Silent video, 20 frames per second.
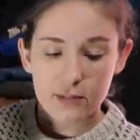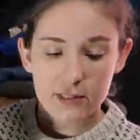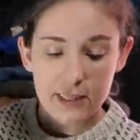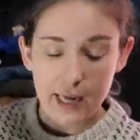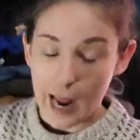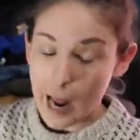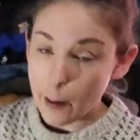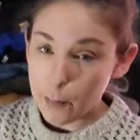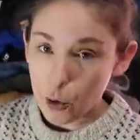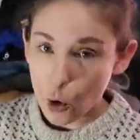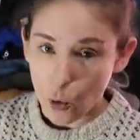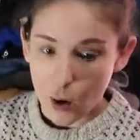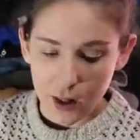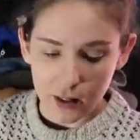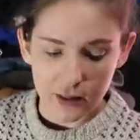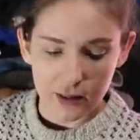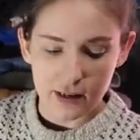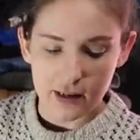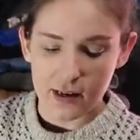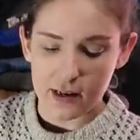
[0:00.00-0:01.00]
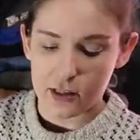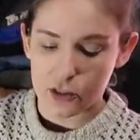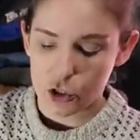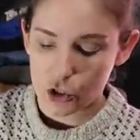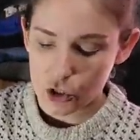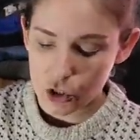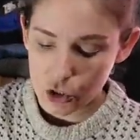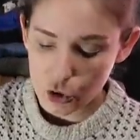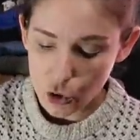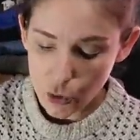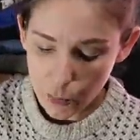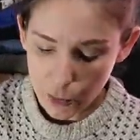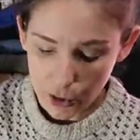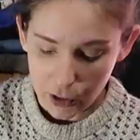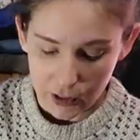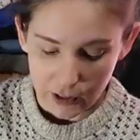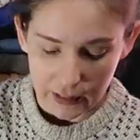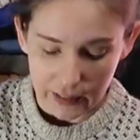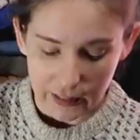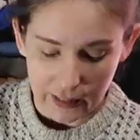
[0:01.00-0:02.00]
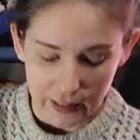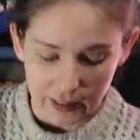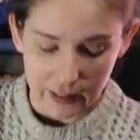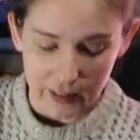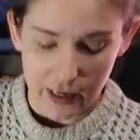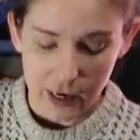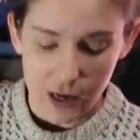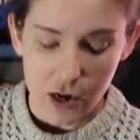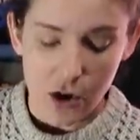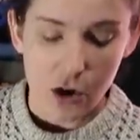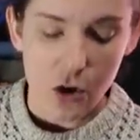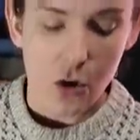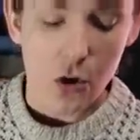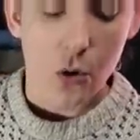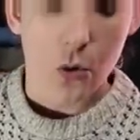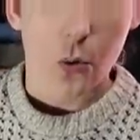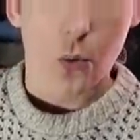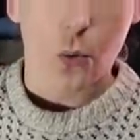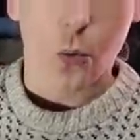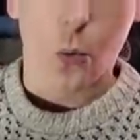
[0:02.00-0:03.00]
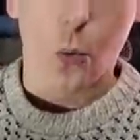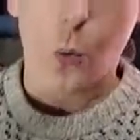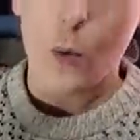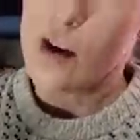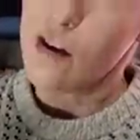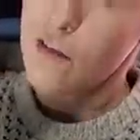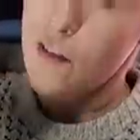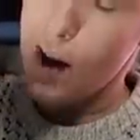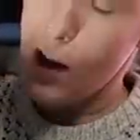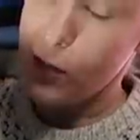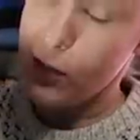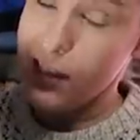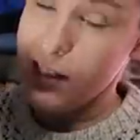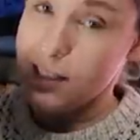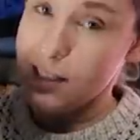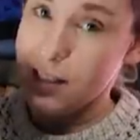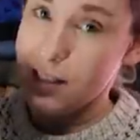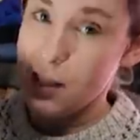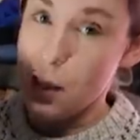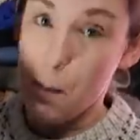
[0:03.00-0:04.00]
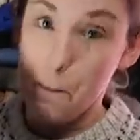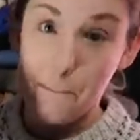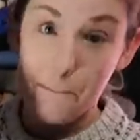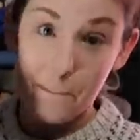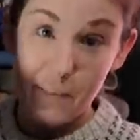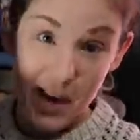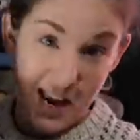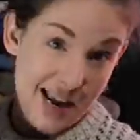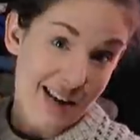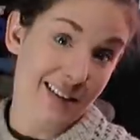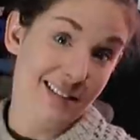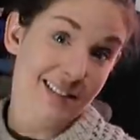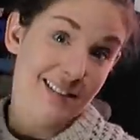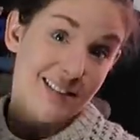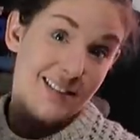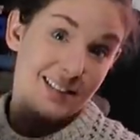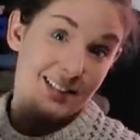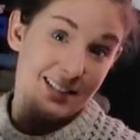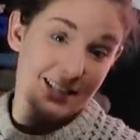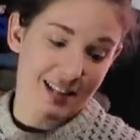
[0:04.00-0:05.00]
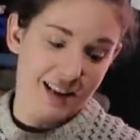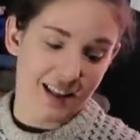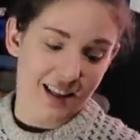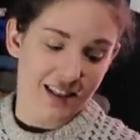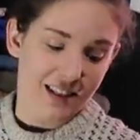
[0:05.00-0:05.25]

Top quality, super clean. We found these at the bins.